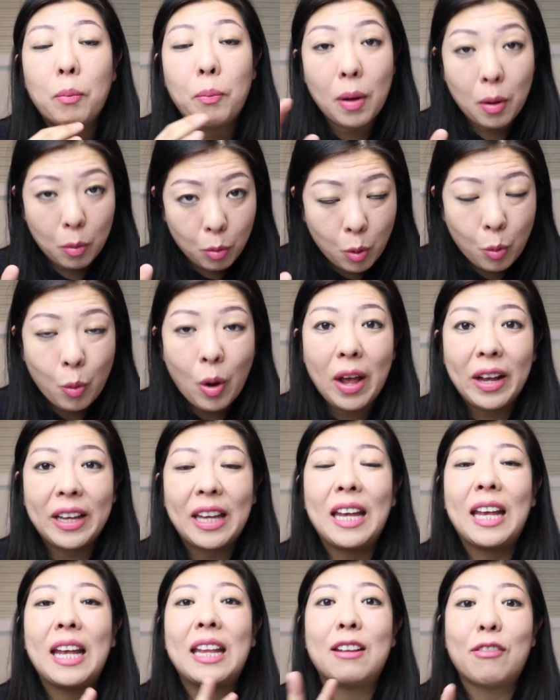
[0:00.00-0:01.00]
but we're
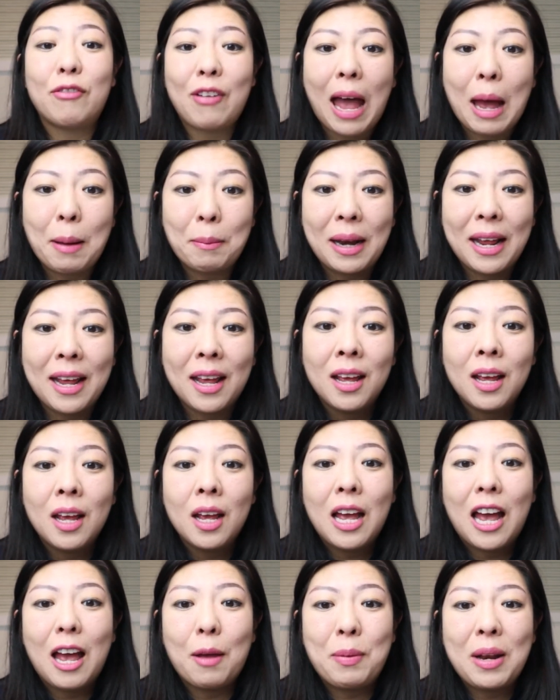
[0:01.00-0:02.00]
working in the family,
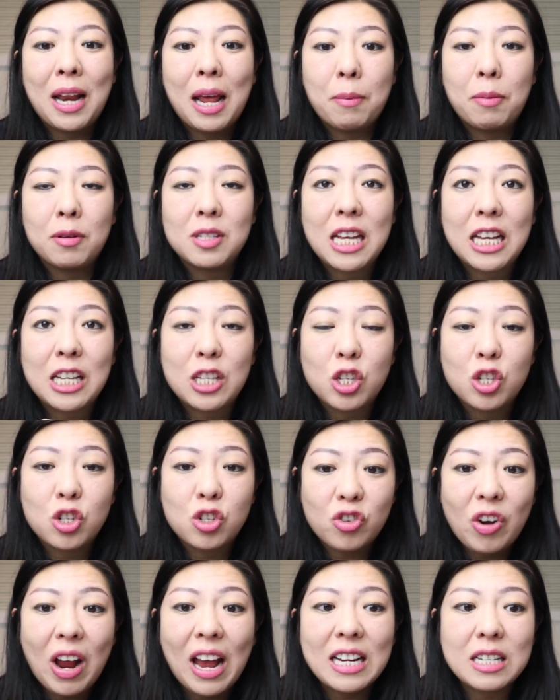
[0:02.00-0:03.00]
have been able to
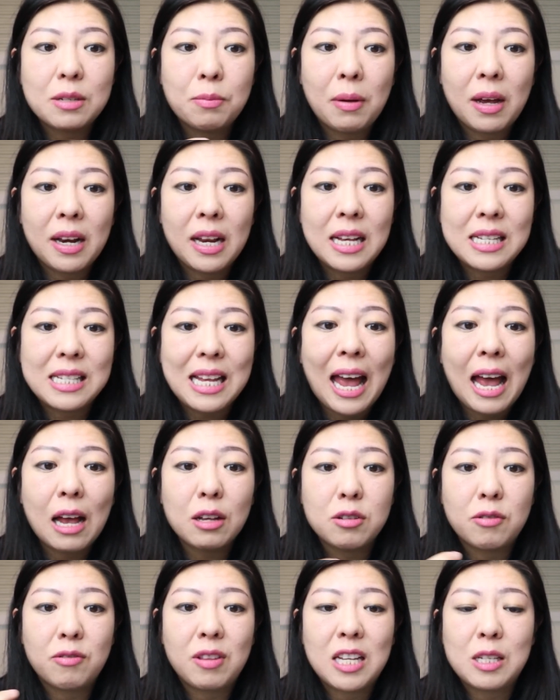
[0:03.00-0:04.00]
extract monies
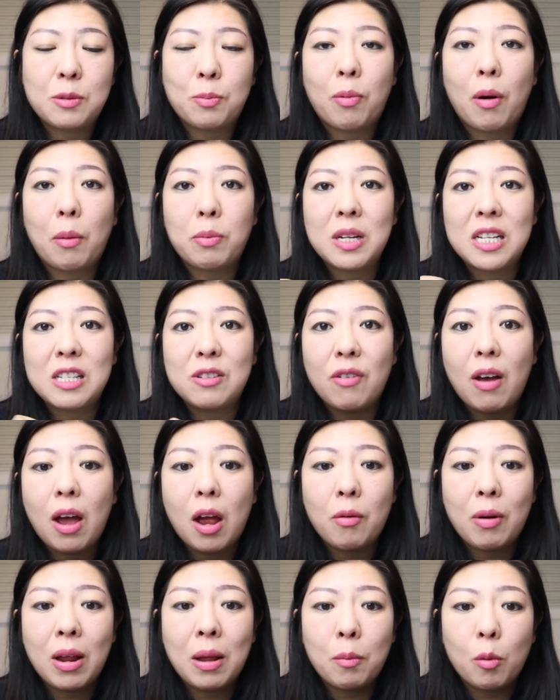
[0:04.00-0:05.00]
out of these properties
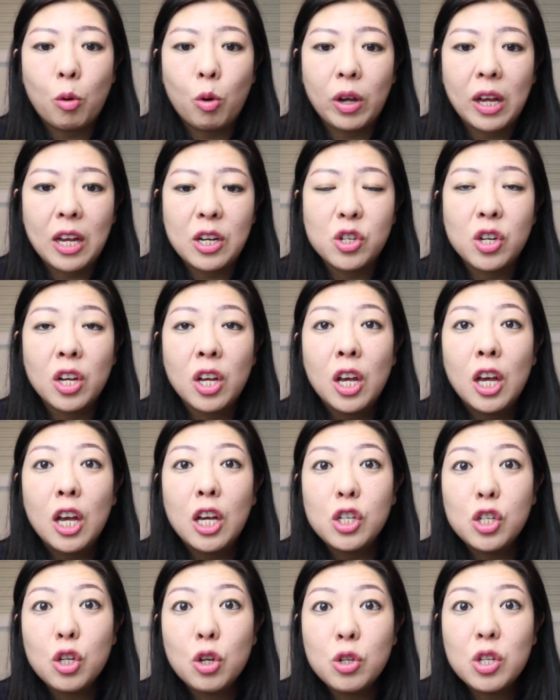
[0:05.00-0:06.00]
via remortgage
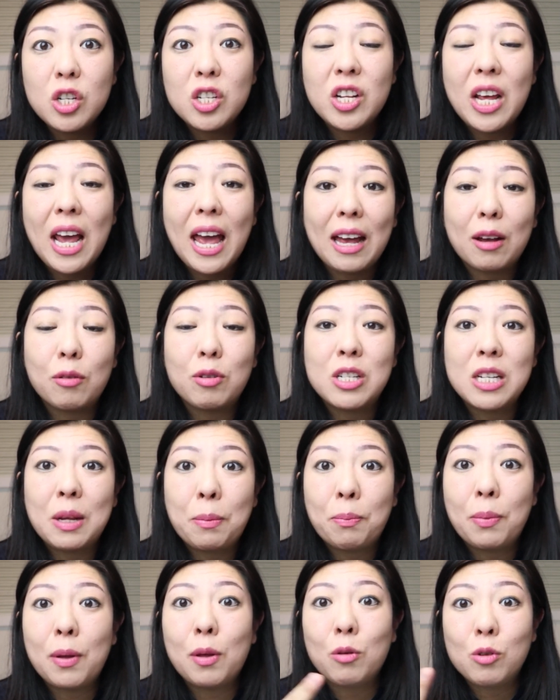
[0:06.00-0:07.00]
due to the equity
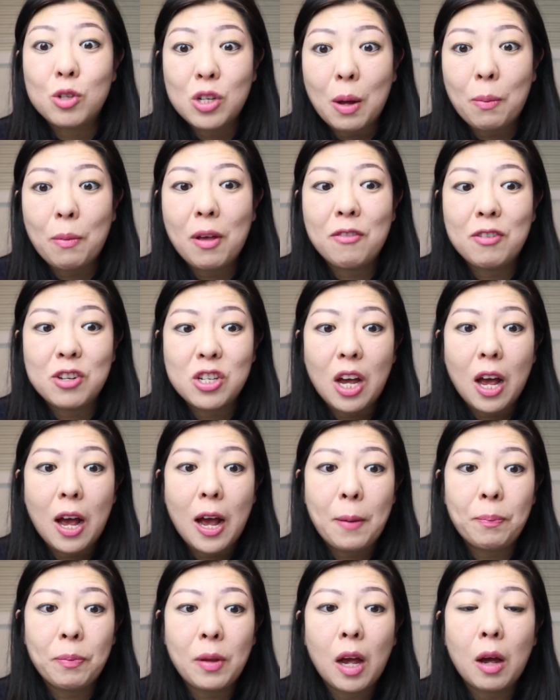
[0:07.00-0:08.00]
build up over
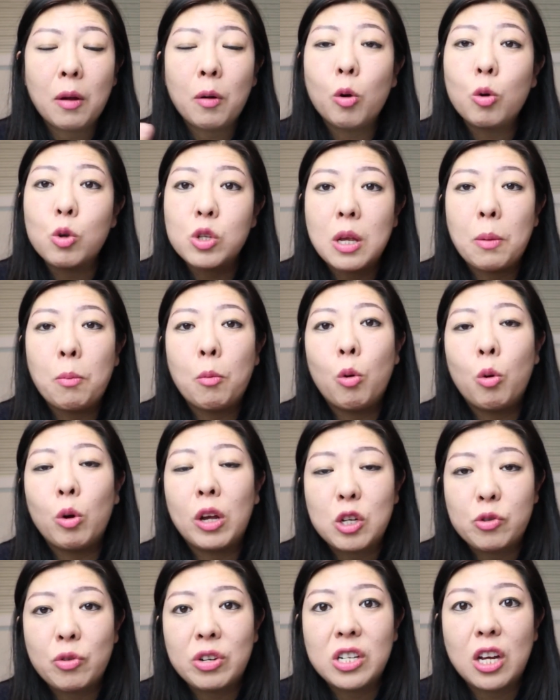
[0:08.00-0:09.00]
time and also
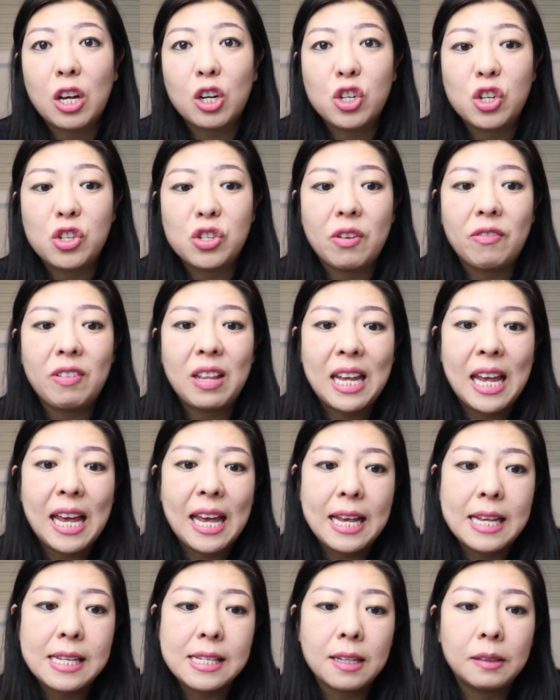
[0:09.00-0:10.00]
mortgage reductions over the
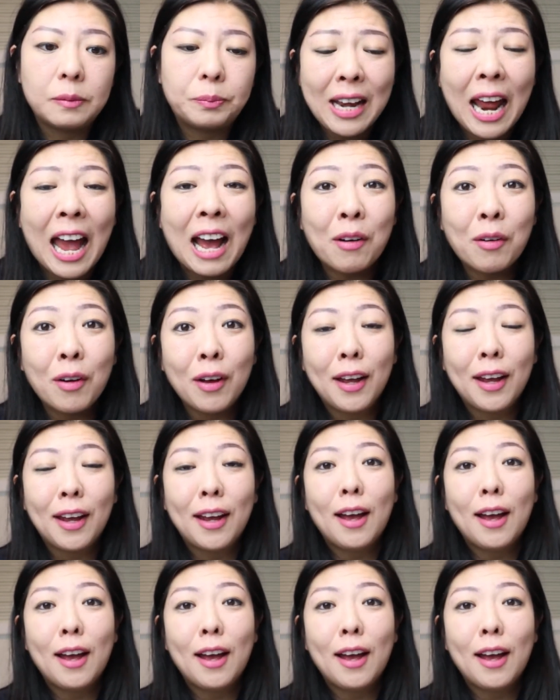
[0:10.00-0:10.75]
years. Now,